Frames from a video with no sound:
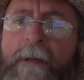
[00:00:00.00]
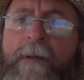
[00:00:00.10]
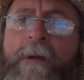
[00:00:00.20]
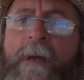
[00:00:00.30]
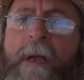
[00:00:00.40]

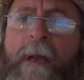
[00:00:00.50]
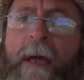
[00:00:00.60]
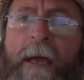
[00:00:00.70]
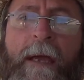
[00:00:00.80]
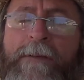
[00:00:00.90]
you could get
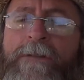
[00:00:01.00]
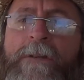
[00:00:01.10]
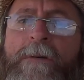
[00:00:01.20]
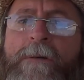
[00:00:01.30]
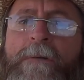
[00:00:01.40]
eggs
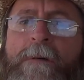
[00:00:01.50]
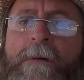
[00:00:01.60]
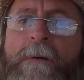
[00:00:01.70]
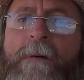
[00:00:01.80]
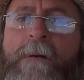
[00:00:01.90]
to
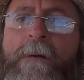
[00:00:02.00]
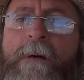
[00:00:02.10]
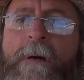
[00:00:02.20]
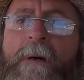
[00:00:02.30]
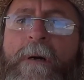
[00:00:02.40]

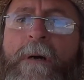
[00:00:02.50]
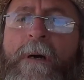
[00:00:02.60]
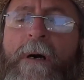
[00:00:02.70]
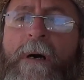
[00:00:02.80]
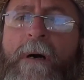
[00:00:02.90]

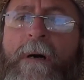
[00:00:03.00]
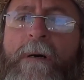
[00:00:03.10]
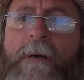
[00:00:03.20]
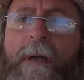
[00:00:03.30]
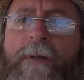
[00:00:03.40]
uh,
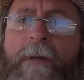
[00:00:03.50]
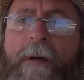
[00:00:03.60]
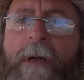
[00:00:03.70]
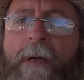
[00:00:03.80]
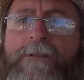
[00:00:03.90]
either
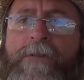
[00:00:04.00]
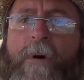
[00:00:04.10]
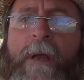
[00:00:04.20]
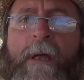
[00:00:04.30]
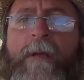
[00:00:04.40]

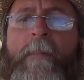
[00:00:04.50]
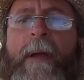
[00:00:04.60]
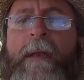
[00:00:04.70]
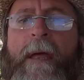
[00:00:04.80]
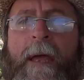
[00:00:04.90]
start
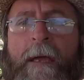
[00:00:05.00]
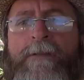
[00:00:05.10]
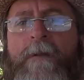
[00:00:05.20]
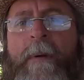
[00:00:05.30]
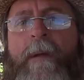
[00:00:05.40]
incubating
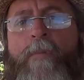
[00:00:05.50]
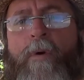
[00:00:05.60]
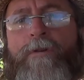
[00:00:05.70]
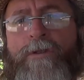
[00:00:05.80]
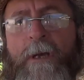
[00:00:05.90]
eggs to make
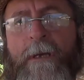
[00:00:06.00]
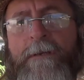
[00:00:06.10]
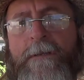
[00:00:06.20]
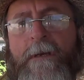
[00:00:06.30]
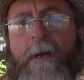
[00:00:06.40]
more
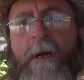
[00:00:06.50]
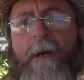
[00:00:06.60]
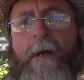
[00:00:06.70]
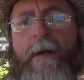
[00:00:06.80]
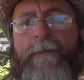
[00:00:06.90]
chicks
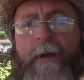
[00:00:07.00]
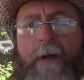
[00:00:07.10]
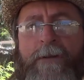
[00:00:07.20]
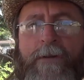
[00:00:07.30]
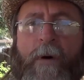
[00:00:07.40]
if you're going
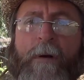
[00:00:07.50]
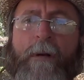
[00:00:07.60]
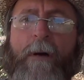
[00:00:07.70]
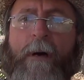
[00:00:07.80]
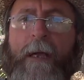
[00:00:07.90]
to start
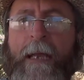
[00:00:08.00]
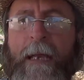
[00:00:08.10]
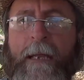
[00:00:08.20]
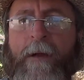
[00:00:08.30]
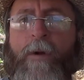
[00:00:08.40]
uh,
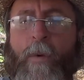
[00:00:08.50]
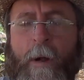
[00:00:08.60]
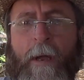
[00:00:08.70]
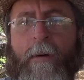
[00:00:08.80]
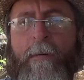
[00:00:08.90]
eating
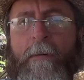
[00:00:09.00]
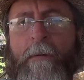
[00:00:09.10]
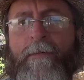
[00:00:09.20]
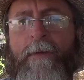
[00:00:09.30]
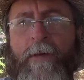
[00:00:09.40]
quail
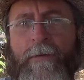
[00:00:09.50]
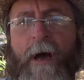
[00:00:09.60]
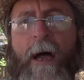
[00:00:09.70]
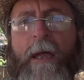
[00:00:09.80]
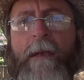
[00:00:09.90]
for your
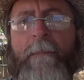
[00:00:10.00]
diet.